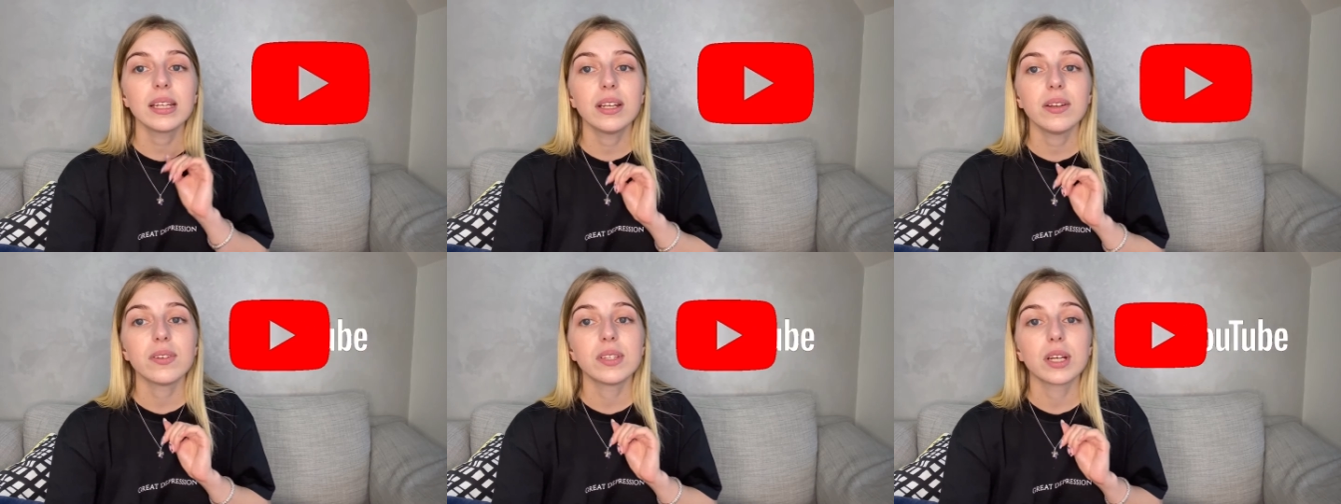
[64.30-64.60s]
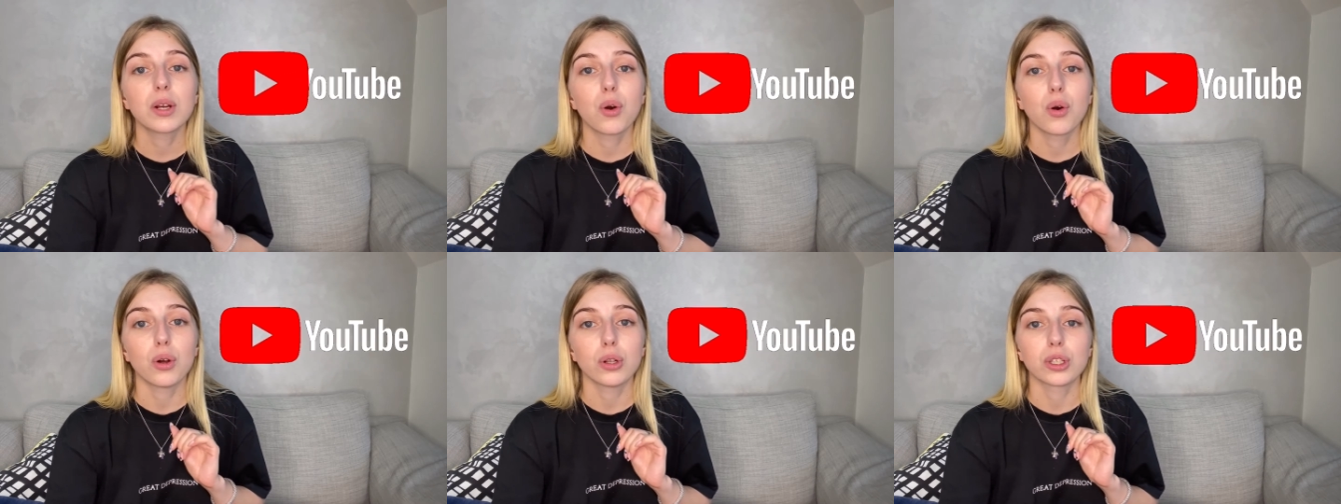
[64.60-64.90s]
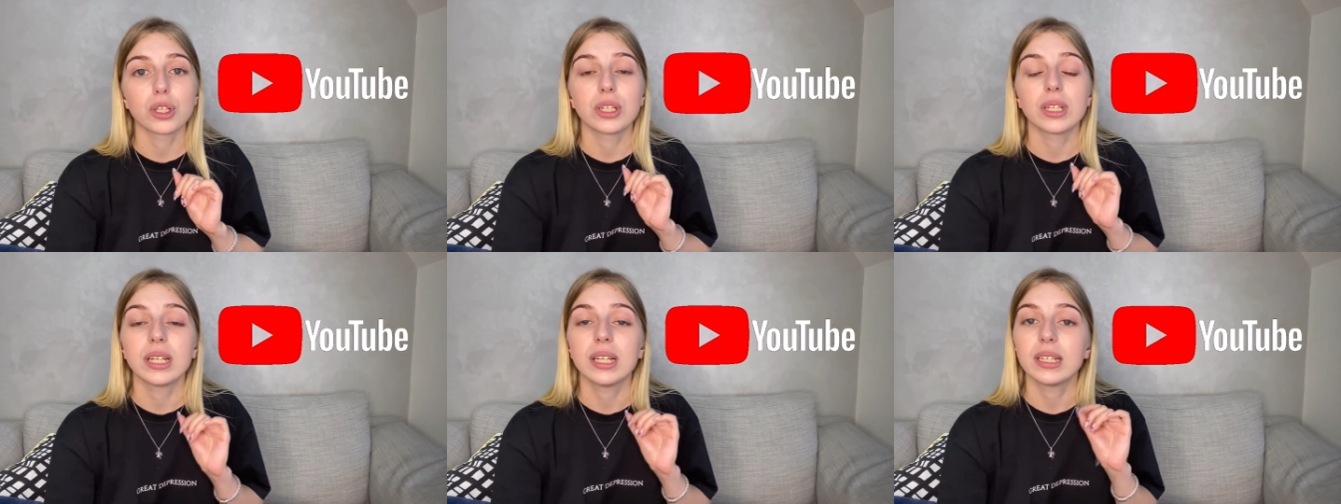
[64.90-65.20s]
if the
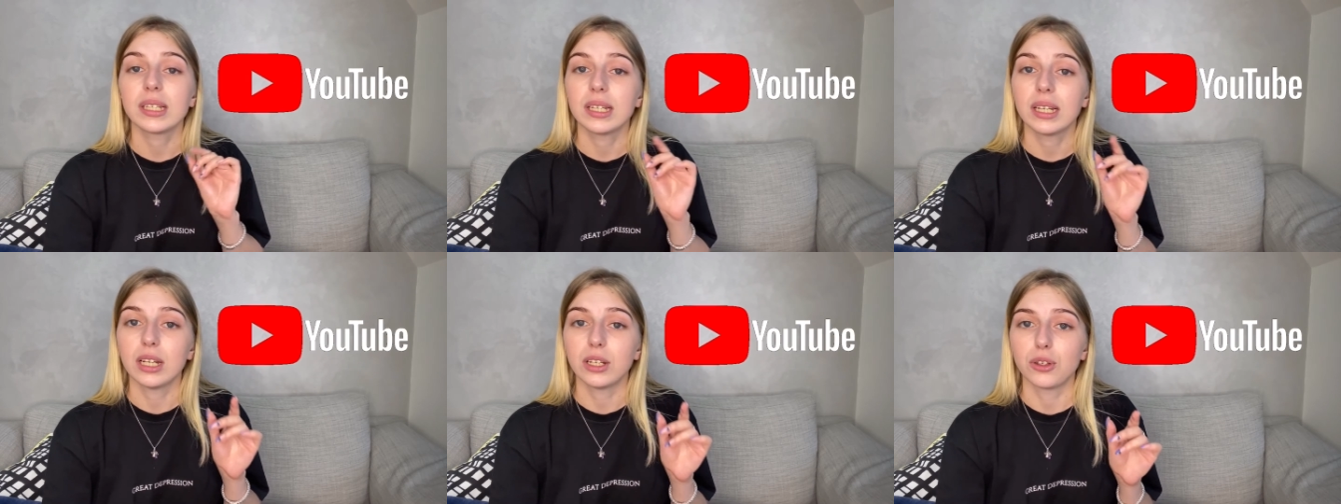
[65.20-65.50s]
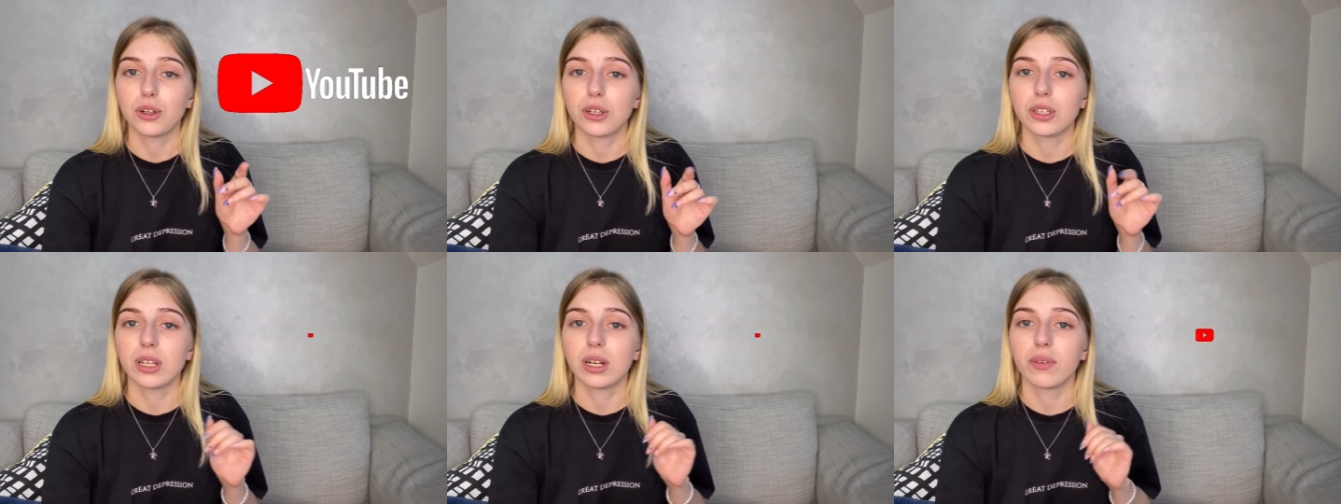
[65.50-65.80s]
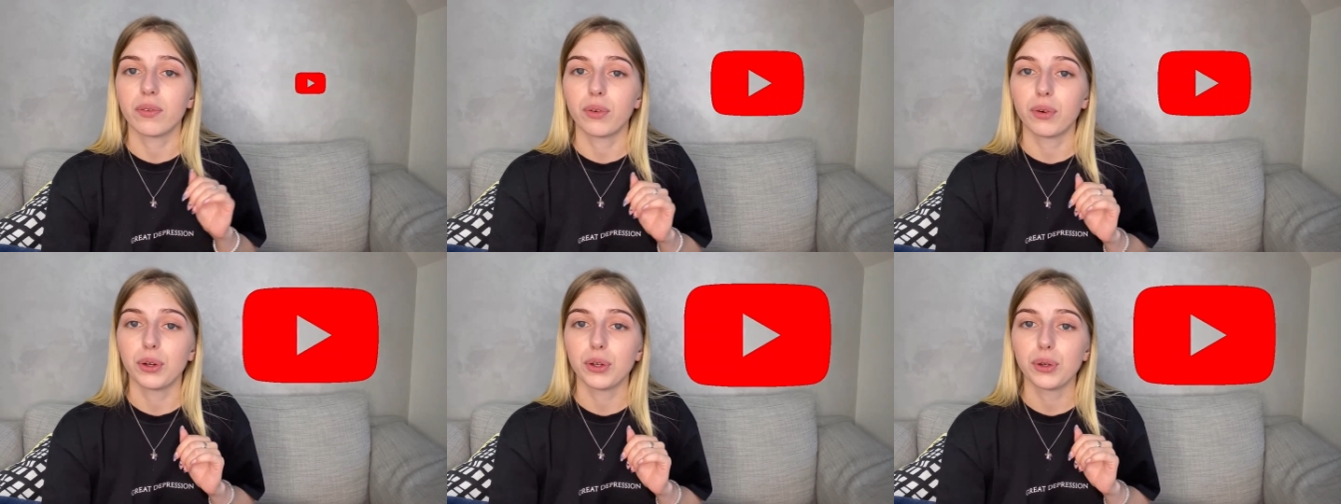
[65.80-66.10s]
content is interesting
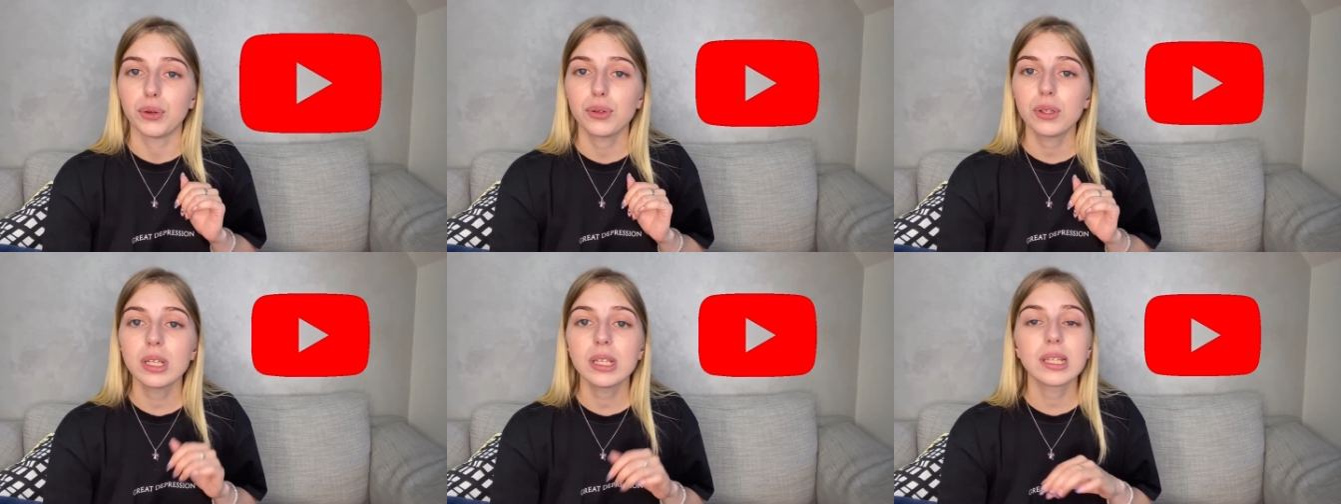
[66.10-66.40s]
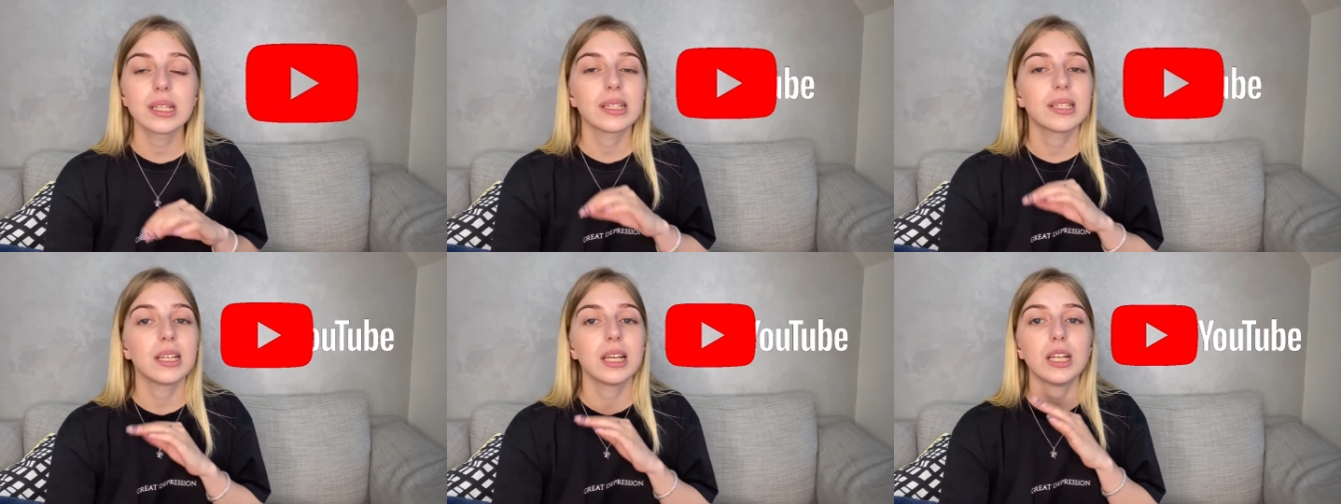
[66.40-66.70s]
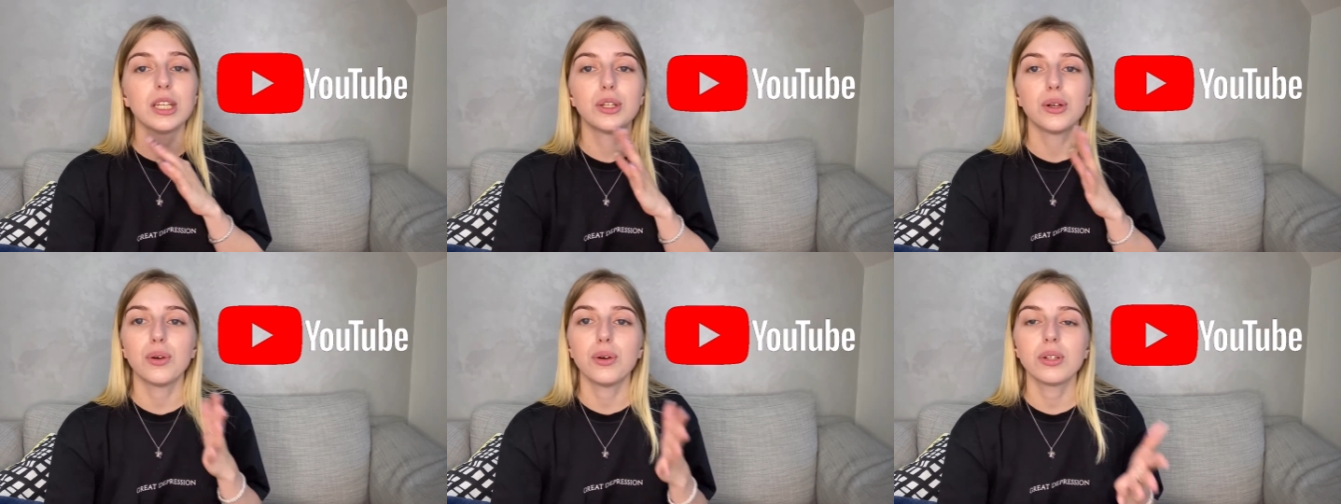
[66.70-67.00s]
for users, they
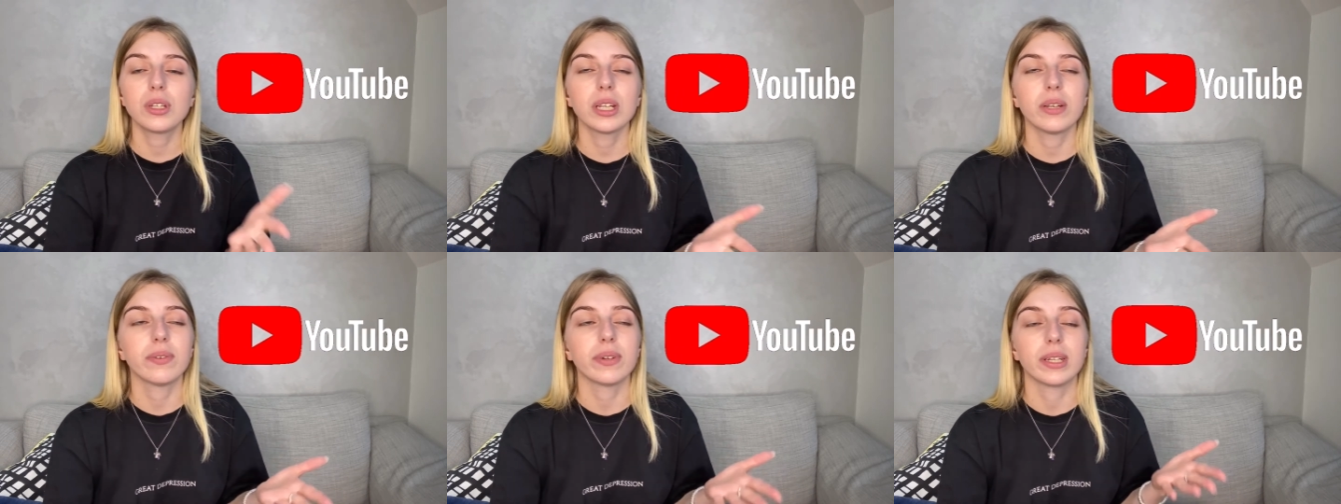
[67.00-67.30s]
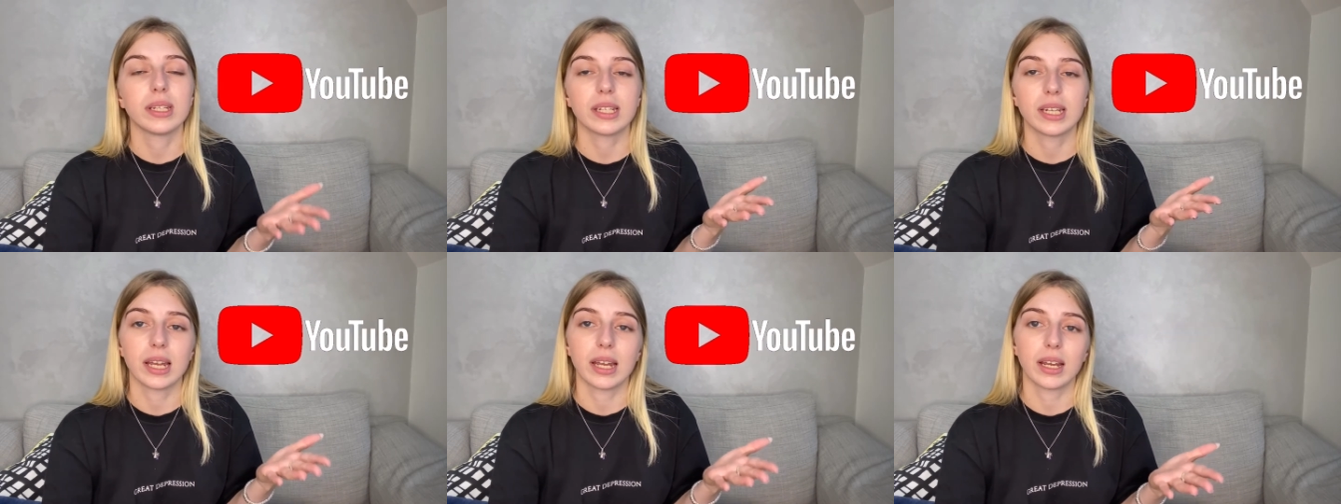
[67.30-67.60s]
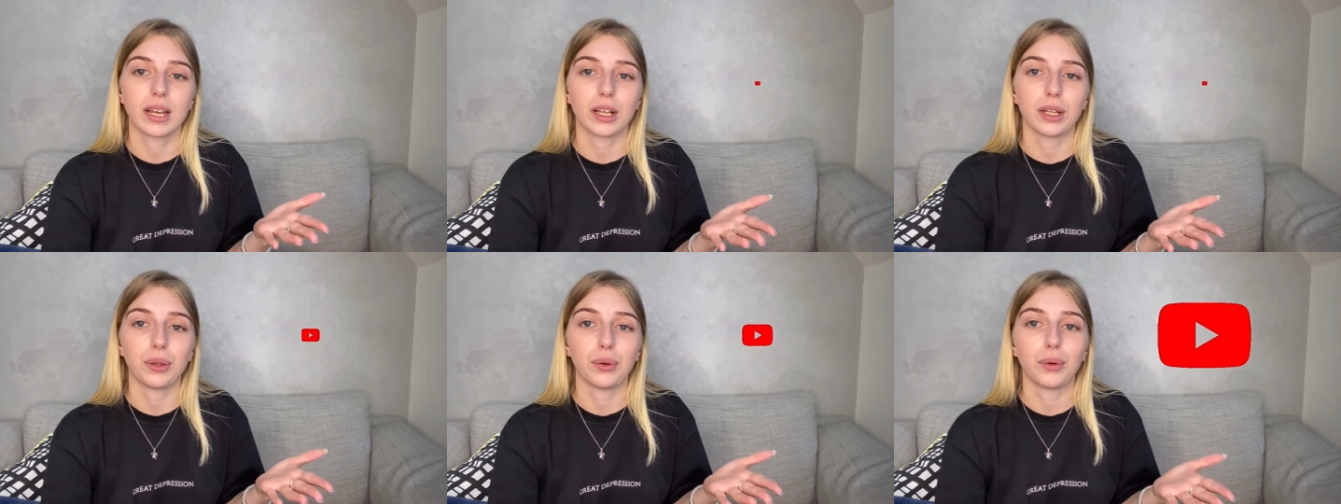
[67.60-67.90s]
don't even
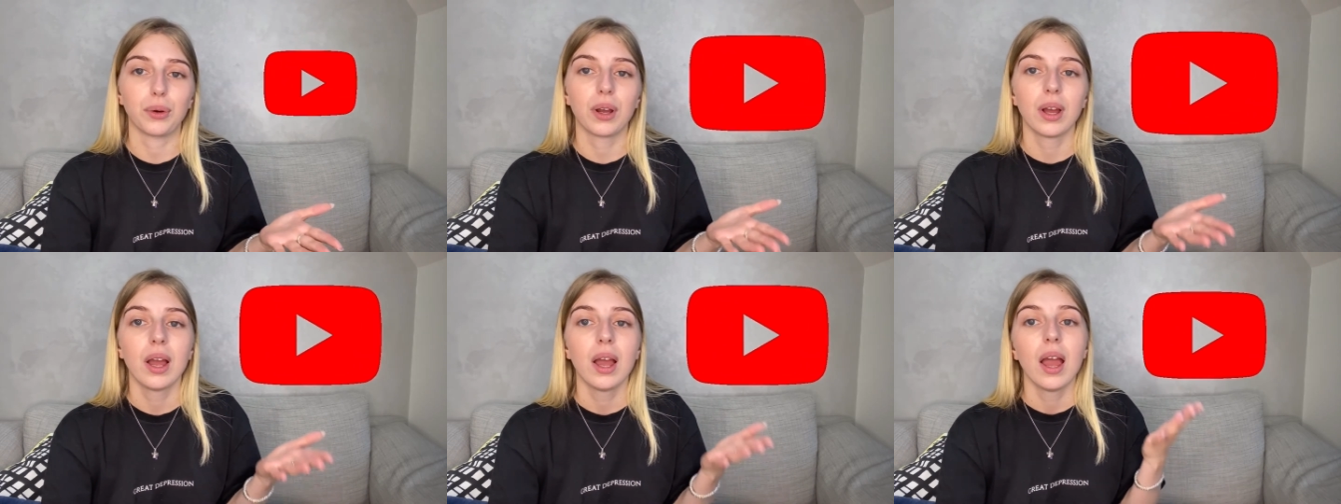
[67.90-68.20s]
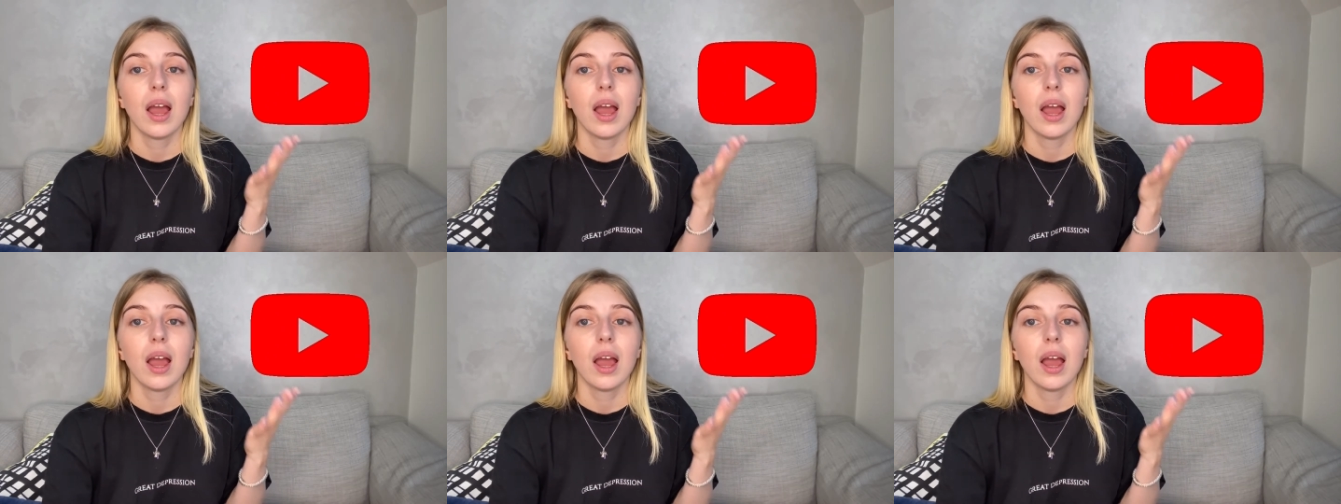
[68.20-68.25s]
take a look